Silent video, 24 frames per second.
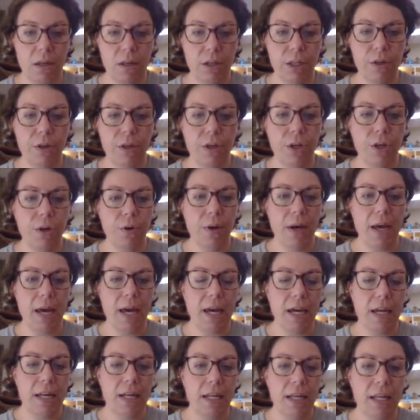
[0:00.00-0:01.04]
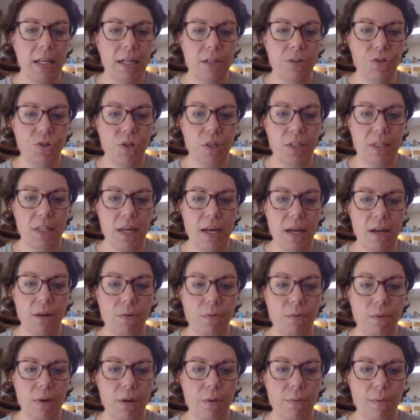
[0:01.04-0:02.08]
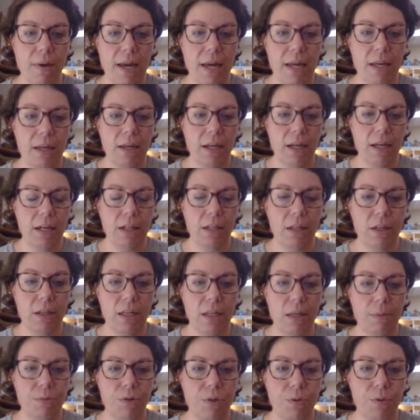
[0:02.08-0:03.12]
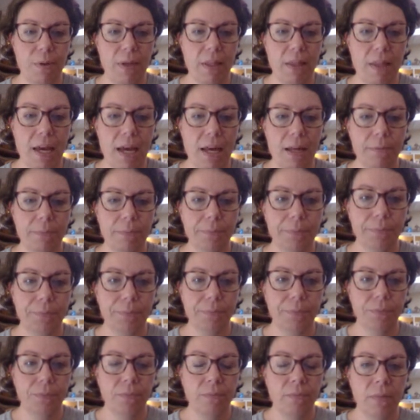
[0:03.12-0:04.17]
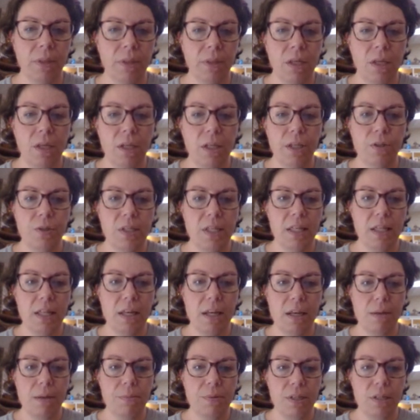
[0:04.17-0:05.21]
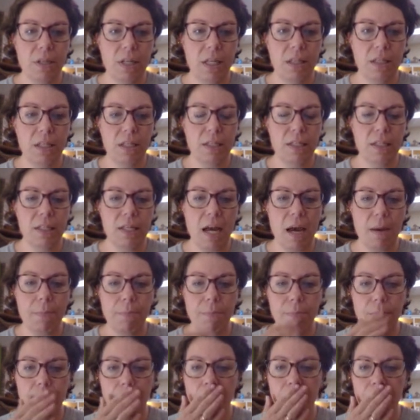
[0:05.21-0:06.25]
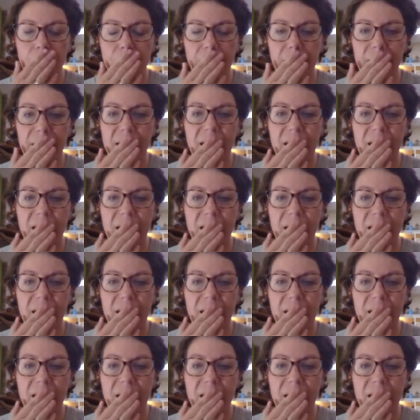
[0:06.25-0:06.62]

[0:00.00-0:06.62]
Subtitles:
You can go ahead and adjust that right away, and it'll keep doing that. You'll see that I'm in the stop mode right